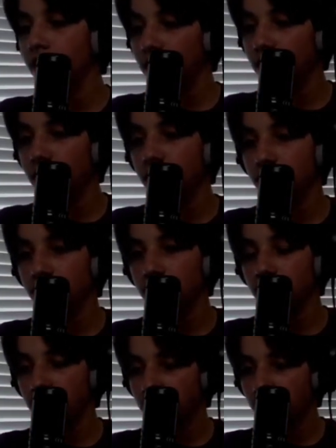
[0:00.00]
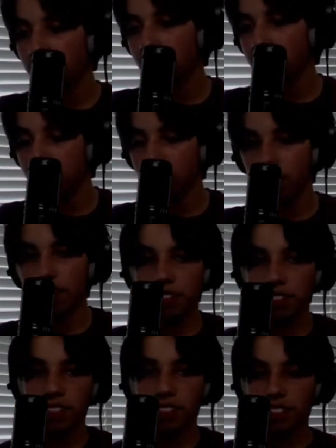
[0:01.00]
lot more than I already do,
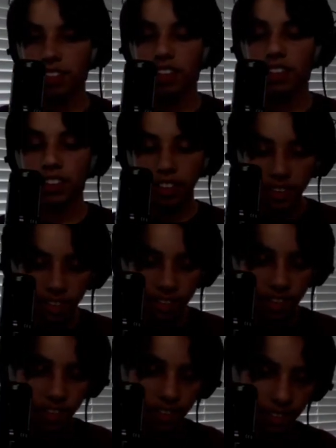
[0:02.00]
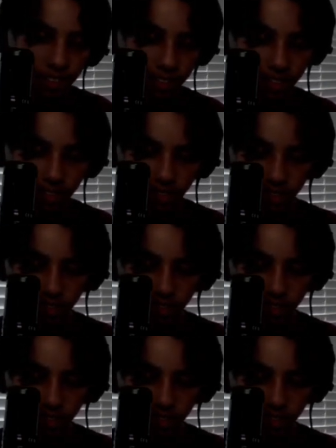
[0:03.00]
like go hard, like actually